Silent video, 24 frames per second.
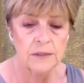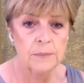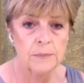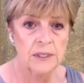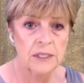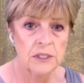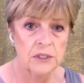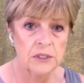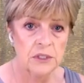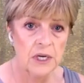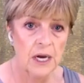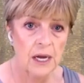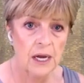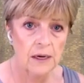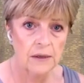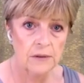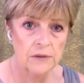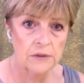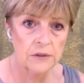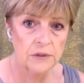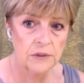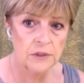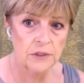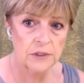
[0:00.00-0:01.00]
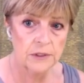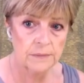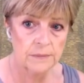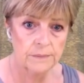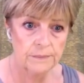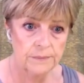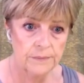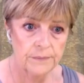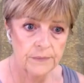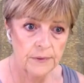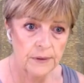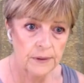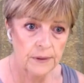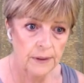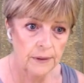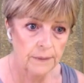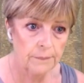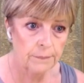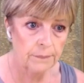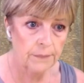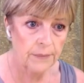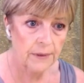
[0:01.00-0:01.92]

are being challenged. Yeah?